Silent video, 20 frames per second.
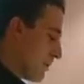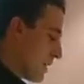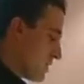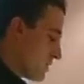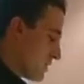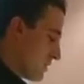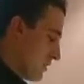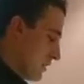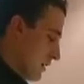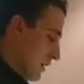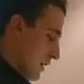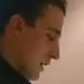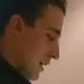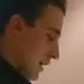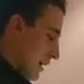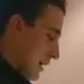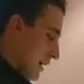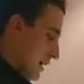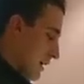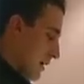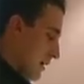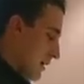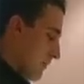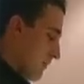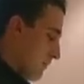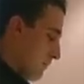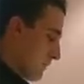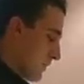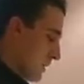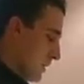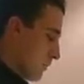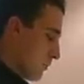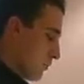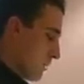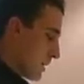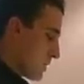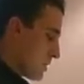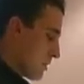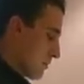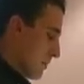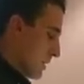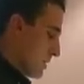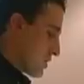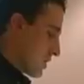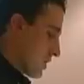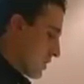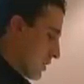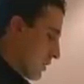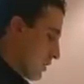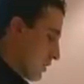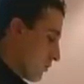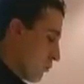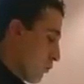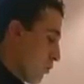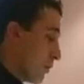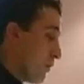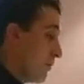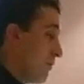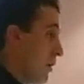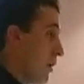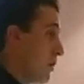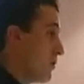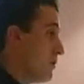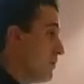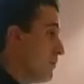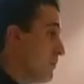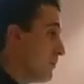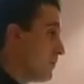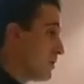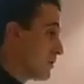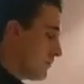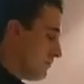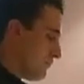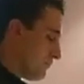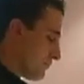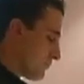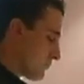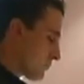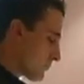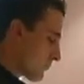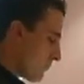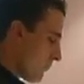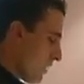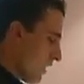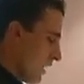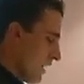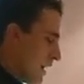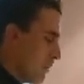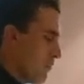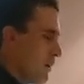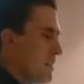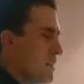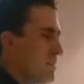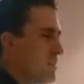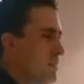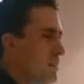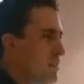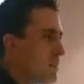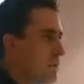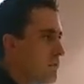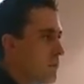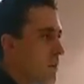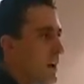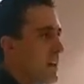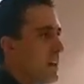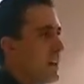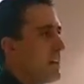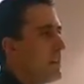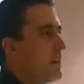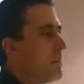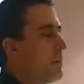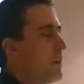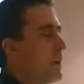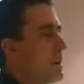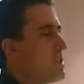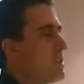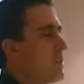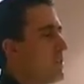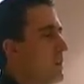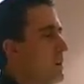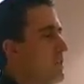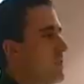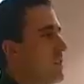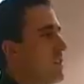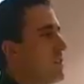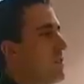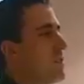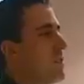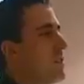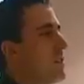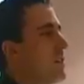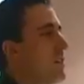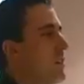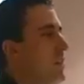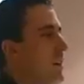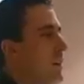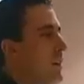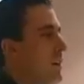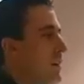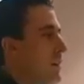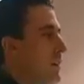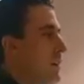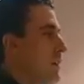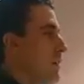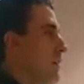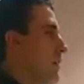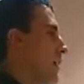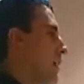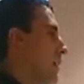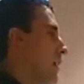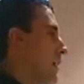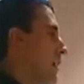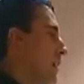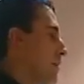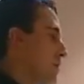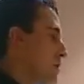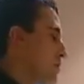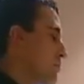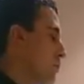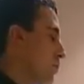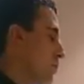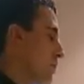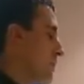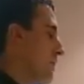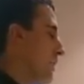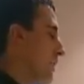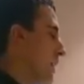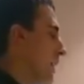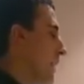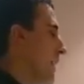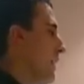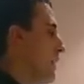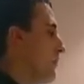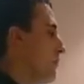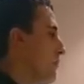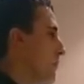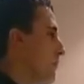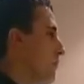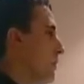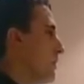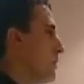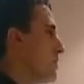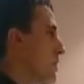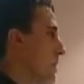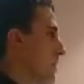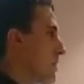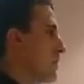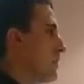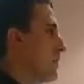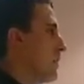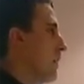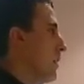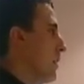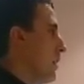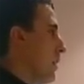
measured, we actually measure the water volumes. And when your system's running under pressure, I guess you could see how much more it can gain. And when we checked